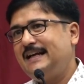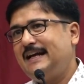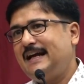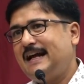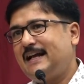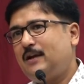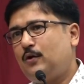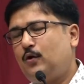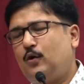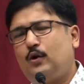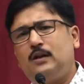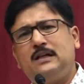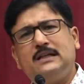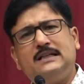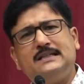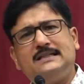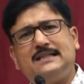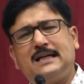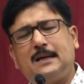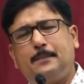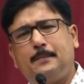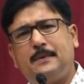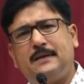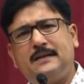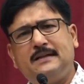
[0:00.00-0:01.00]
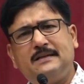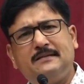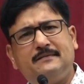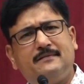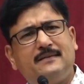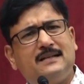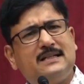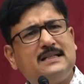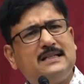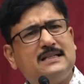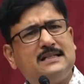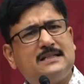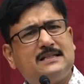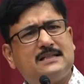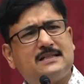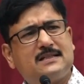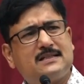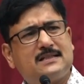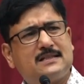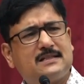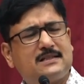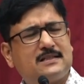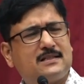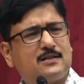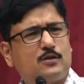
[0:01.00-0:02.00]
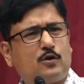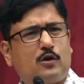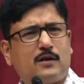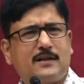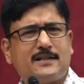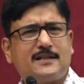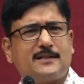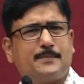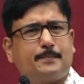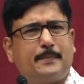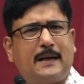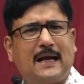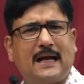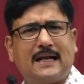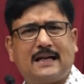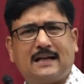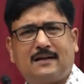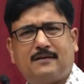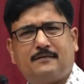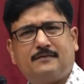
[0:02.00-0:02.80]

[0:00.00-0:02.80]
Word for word: and all this happened in a very short span,